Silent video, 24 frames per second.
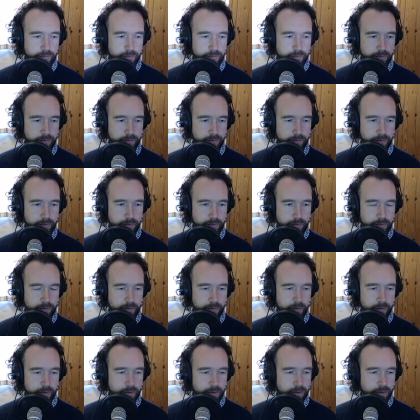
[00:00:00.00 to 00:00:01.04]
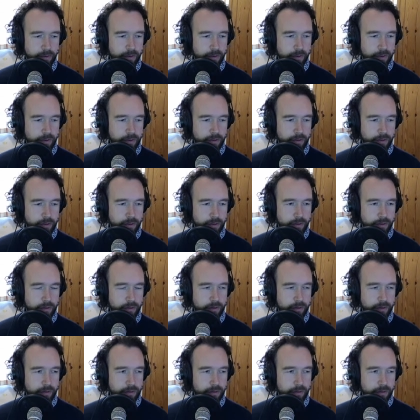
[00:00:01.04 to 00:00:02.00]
(silence)